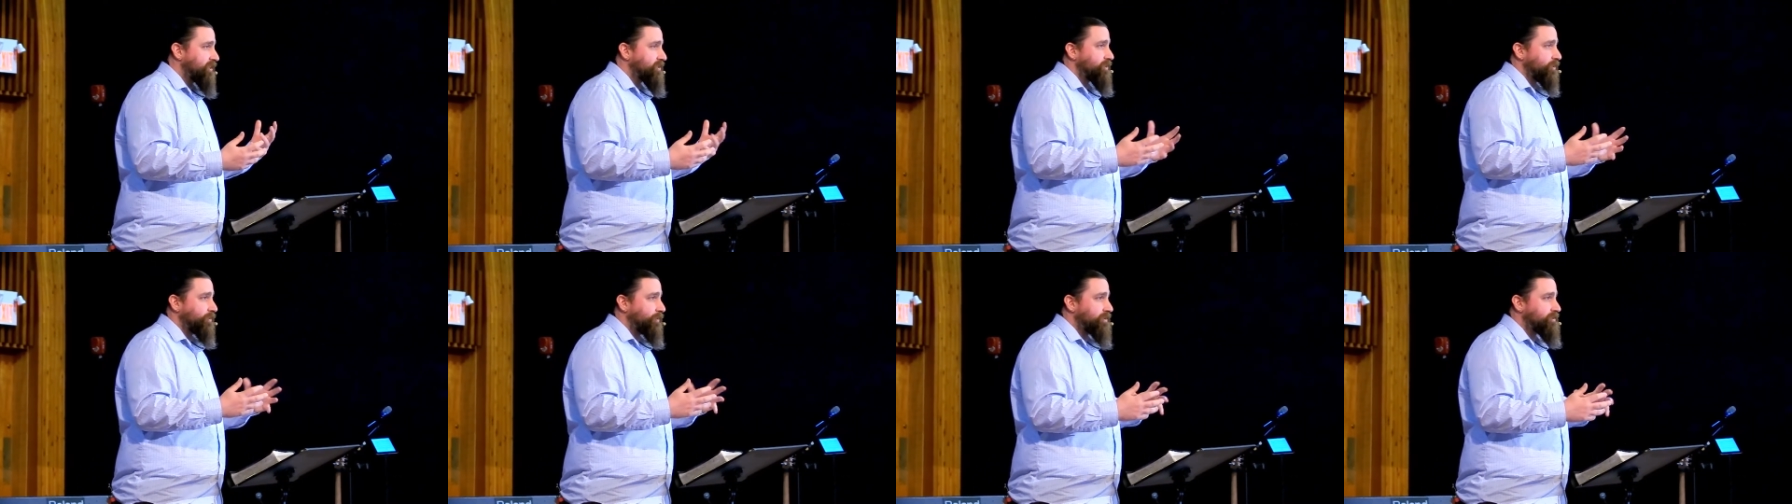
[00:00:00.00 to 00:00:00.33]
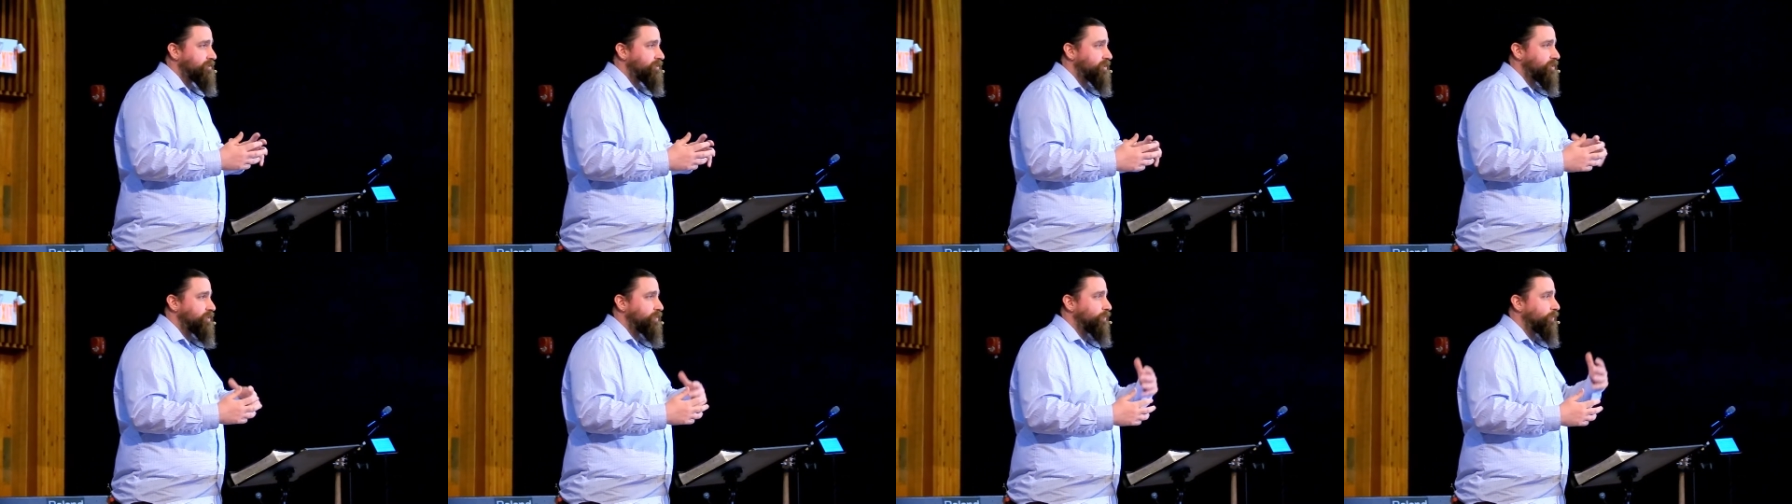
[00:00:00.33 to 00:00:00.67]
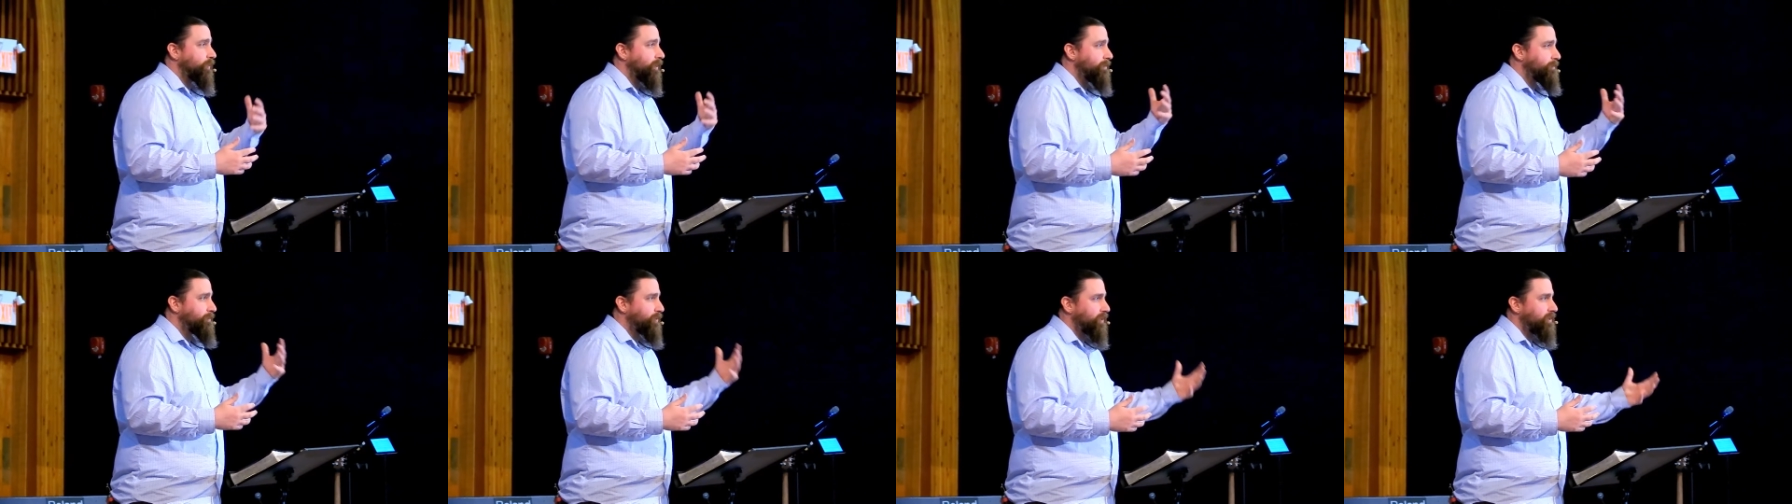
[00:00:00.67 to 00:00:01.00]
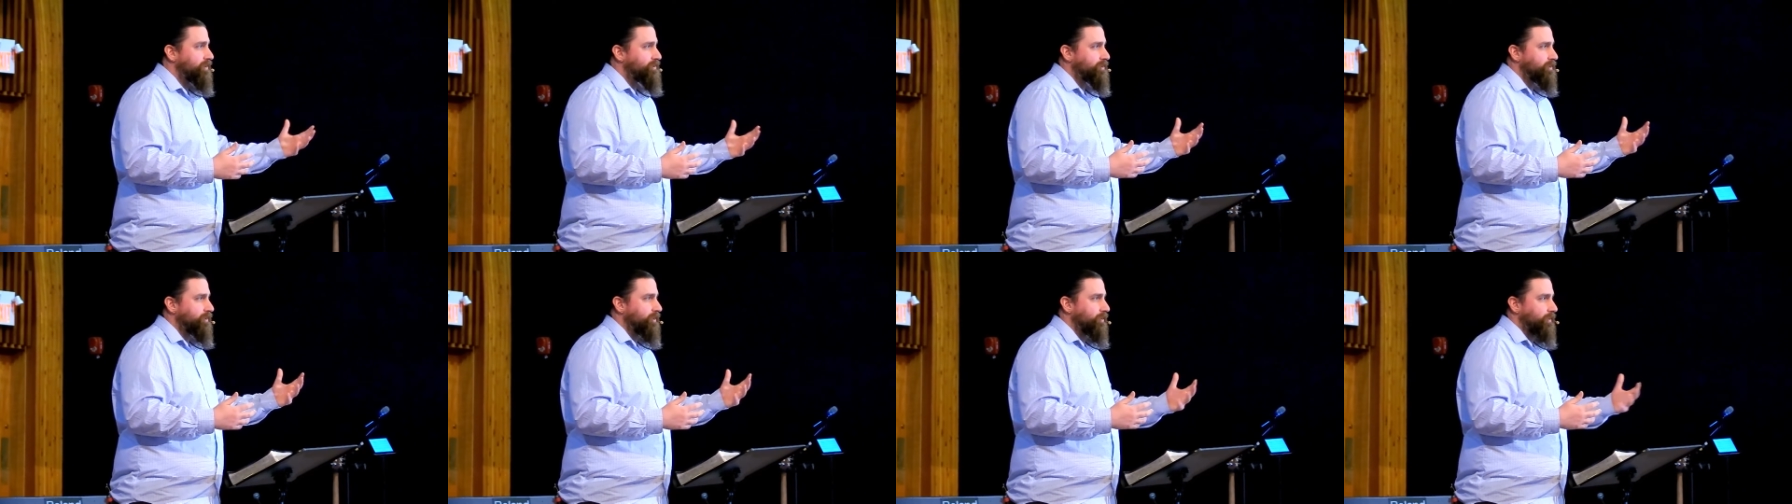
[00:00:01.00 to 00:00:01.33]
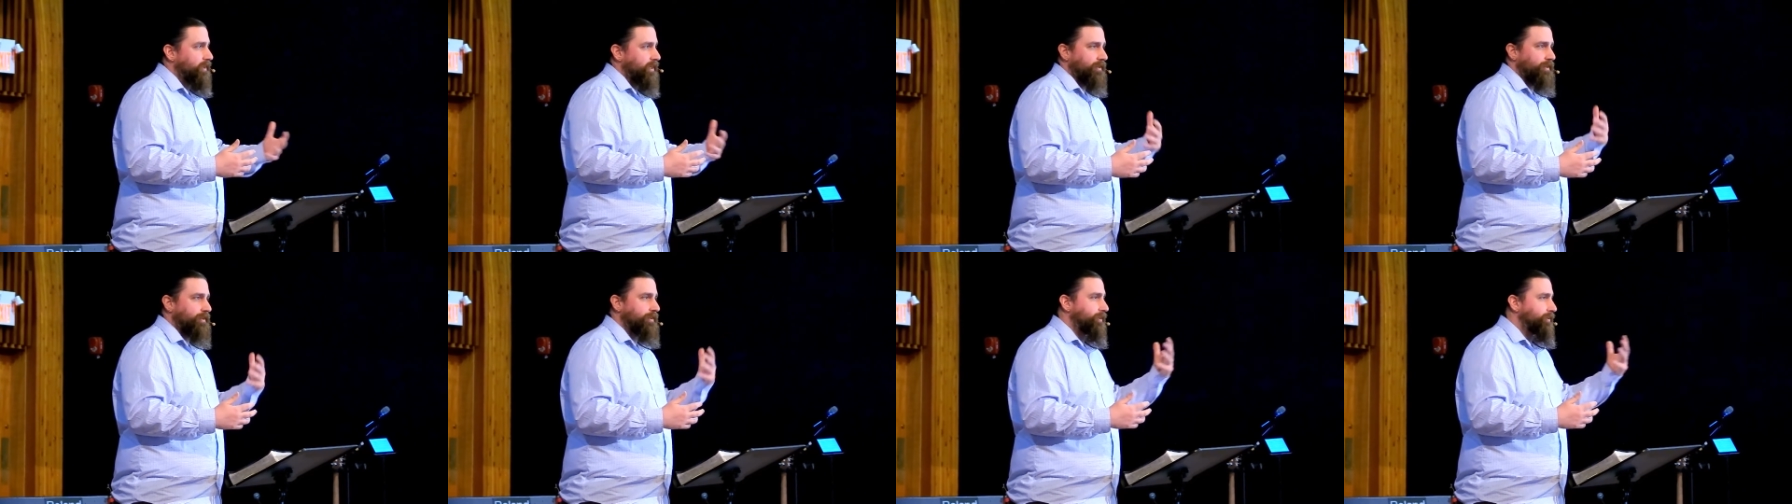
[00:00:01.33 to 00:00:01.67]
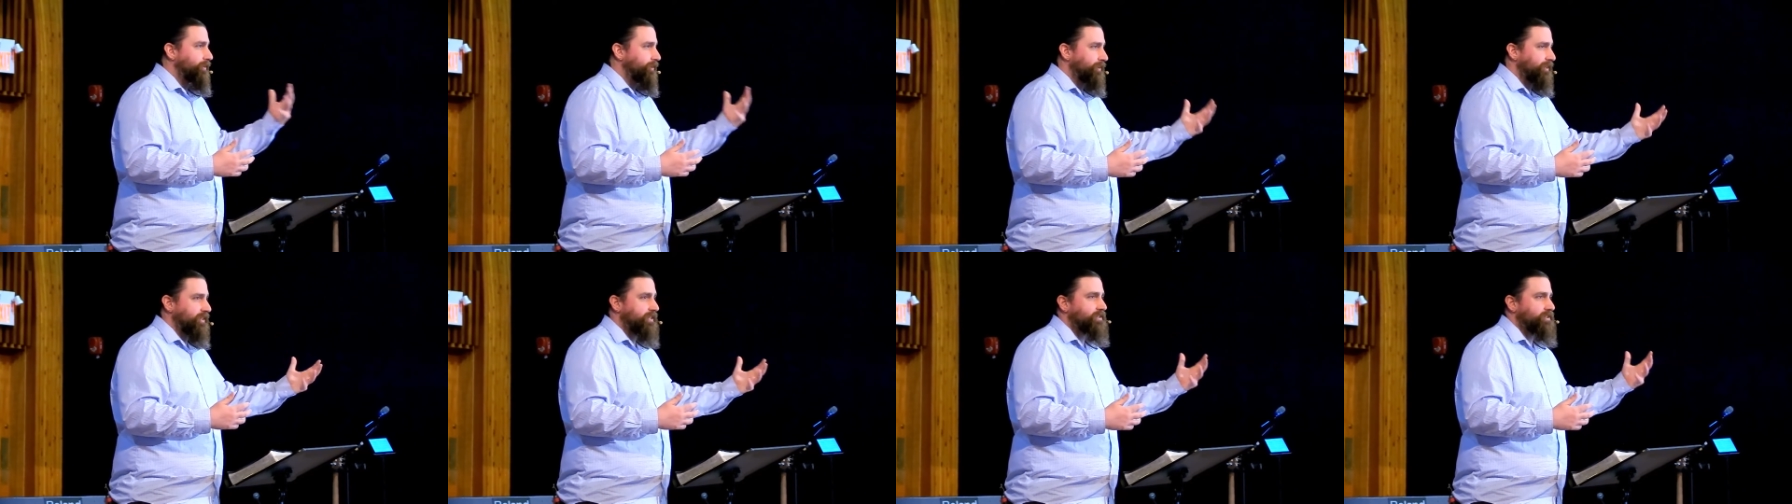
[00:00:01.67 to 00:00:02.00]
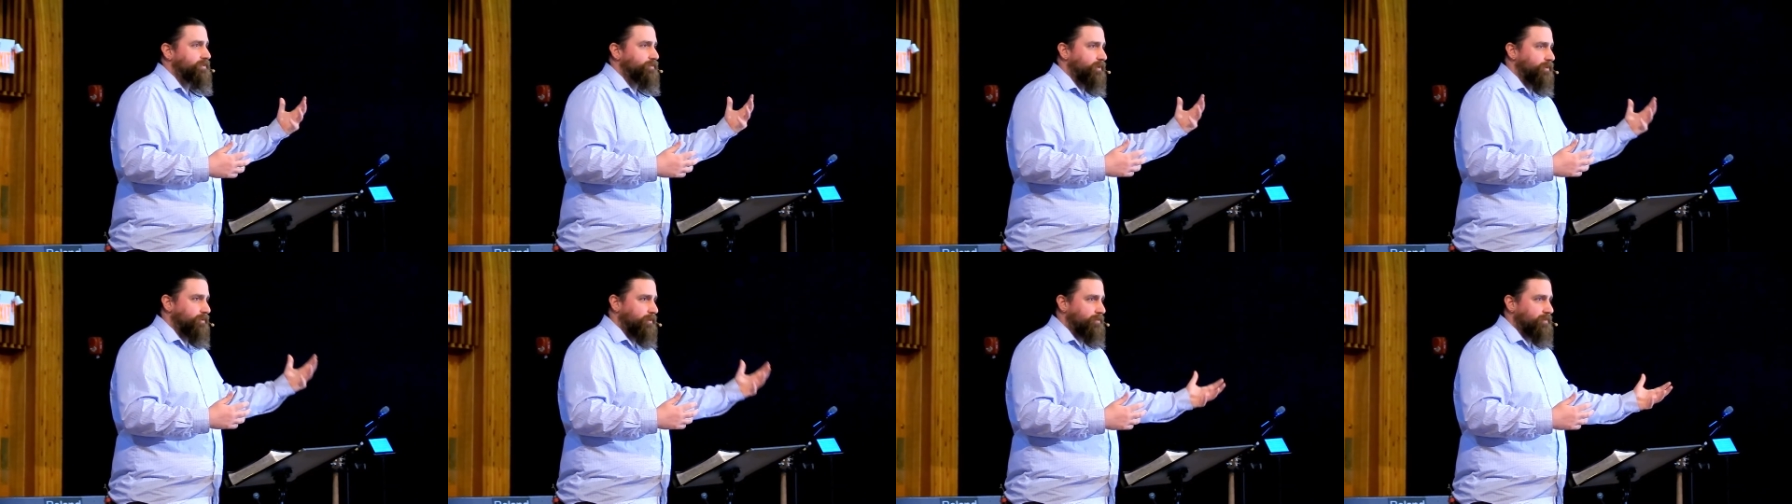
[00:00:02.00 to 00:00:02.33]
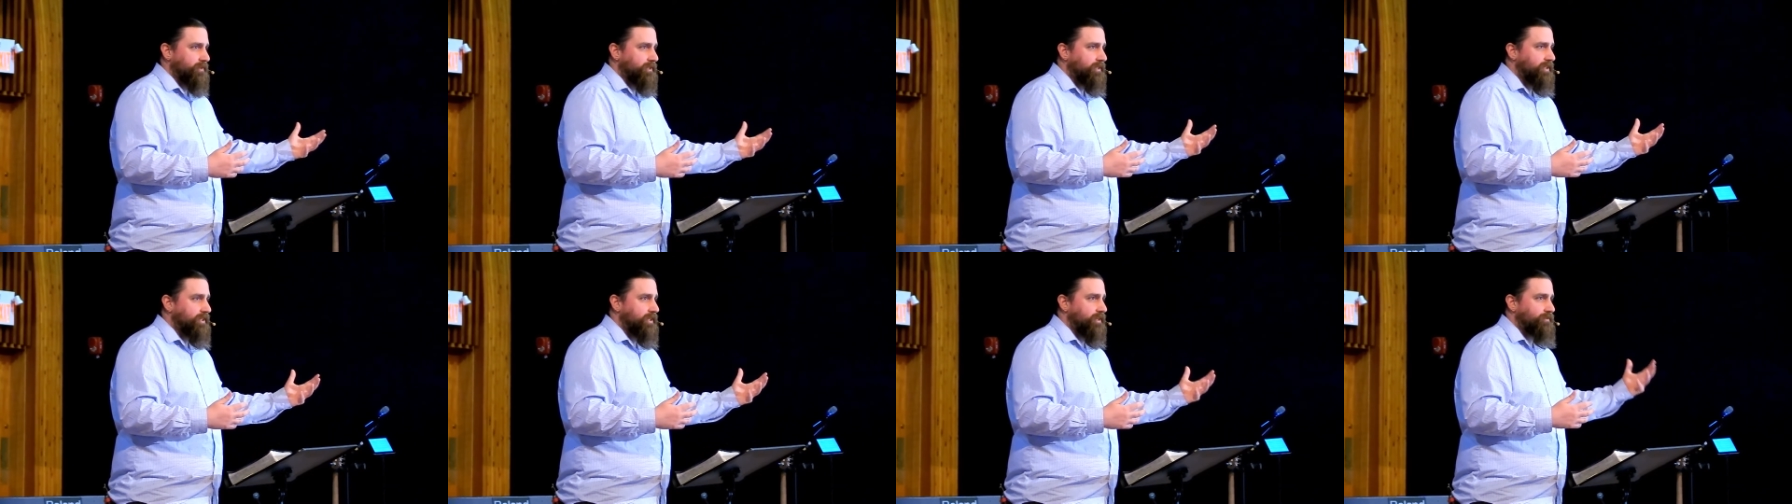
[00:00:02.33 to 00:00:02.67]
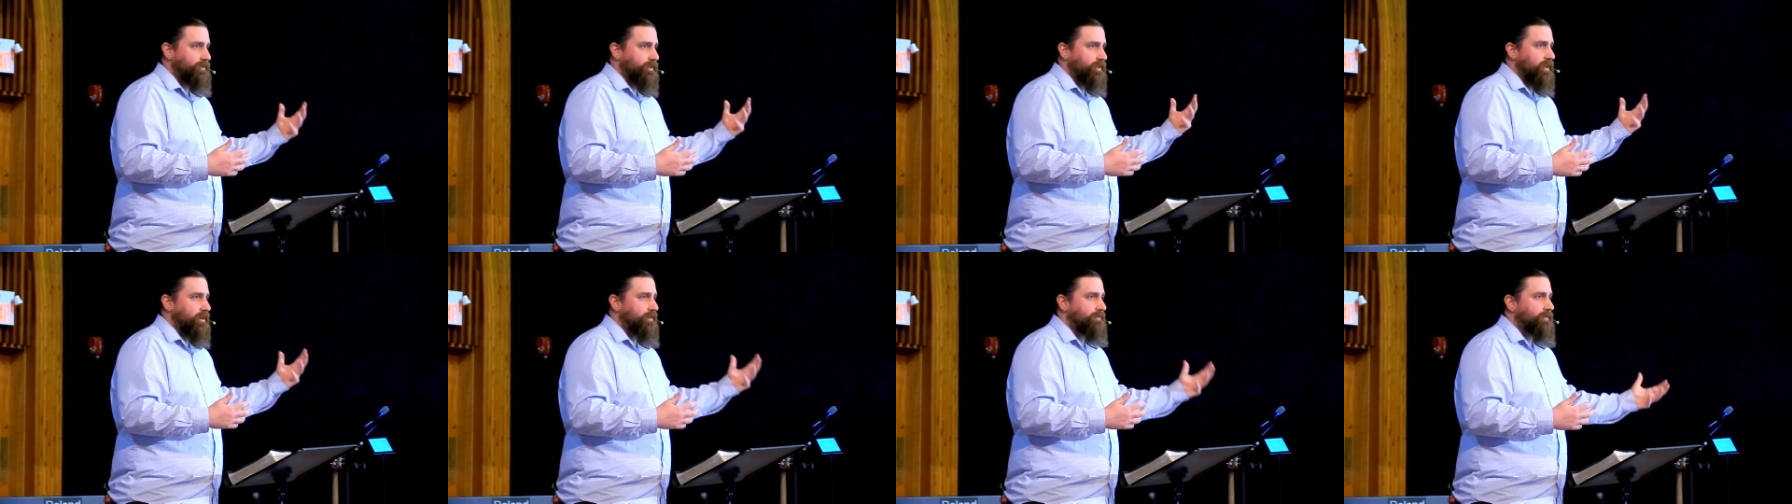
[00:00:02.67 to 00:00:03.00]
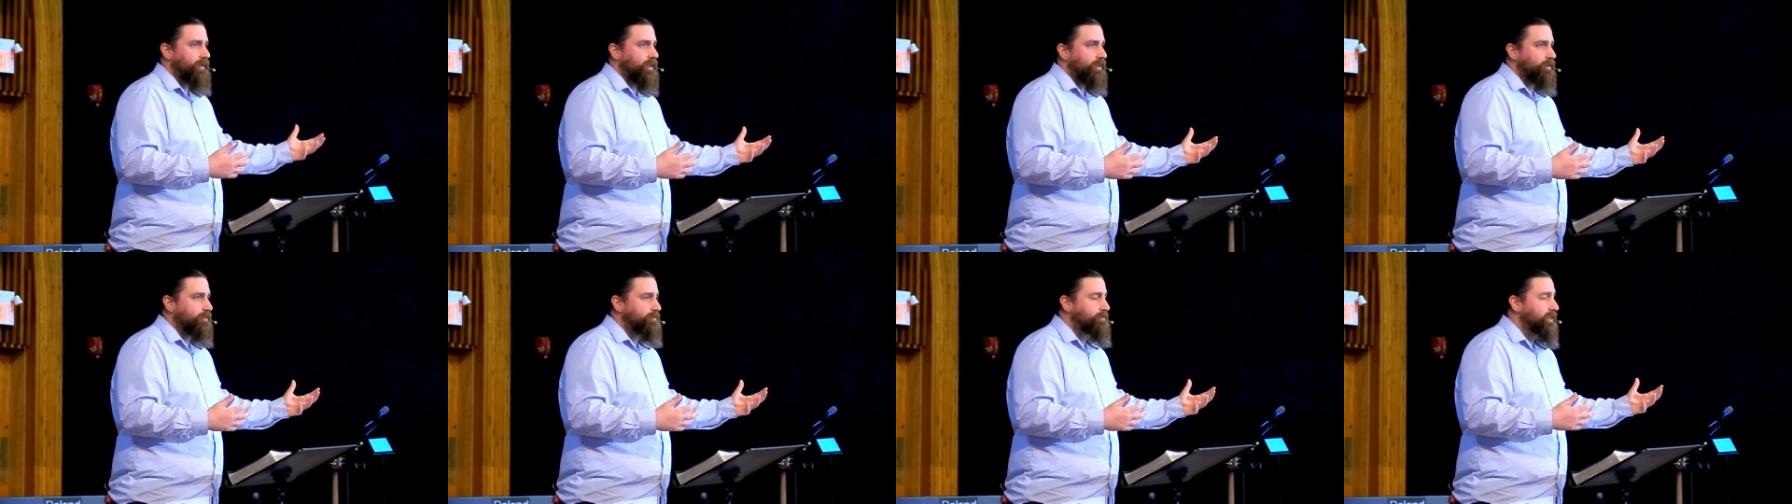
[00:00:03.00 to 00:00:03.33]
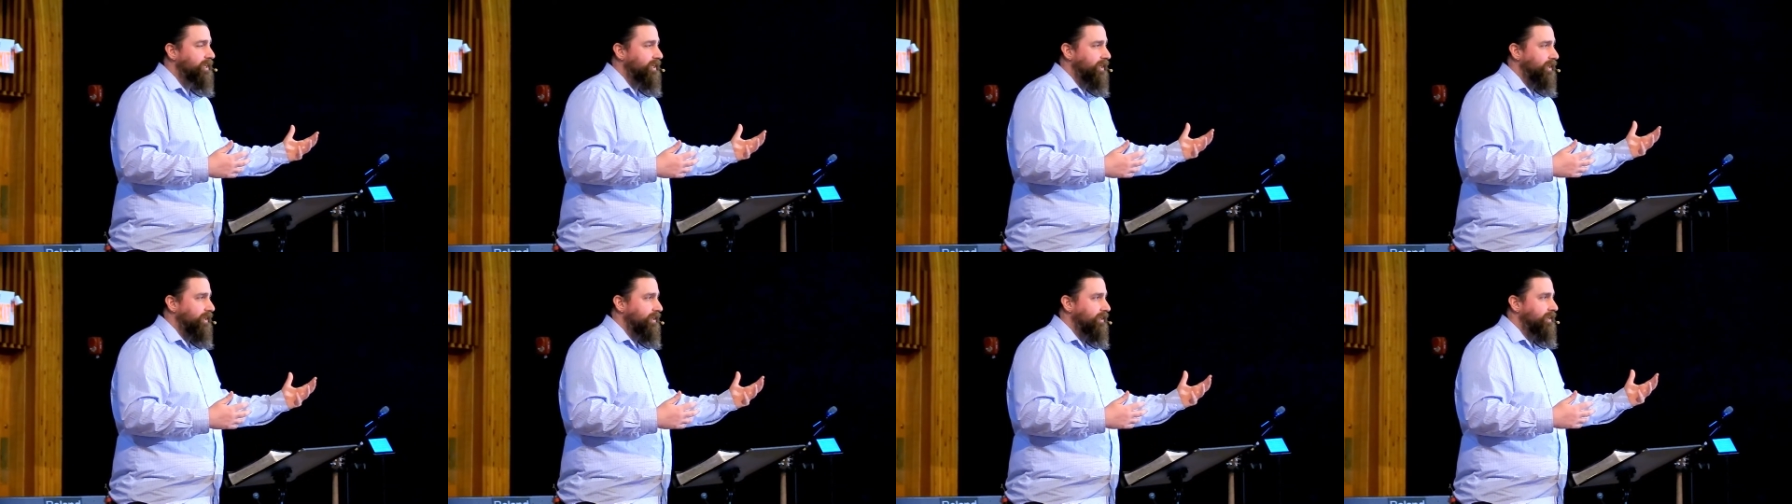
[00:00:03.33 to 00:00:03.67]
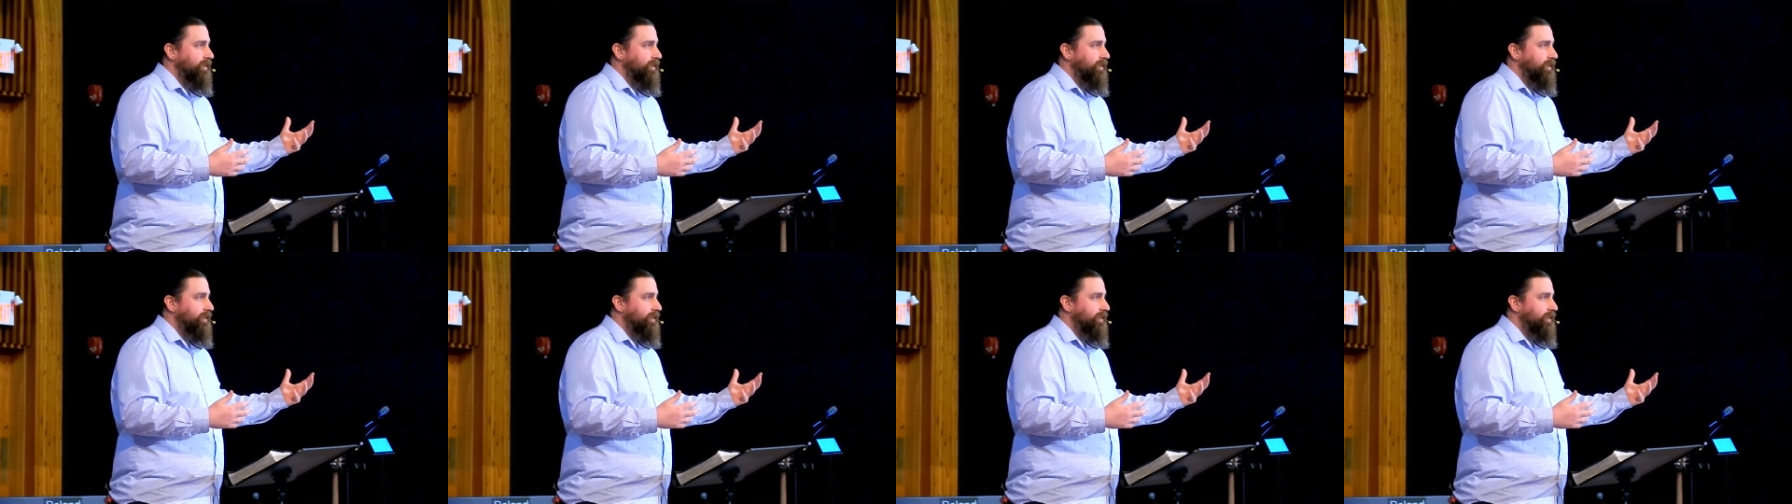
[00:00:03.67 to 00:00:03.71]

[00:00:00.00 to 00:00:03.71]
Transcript: So it wasn't just one person going, oh, no, no, this is what we believe. You got to follow me.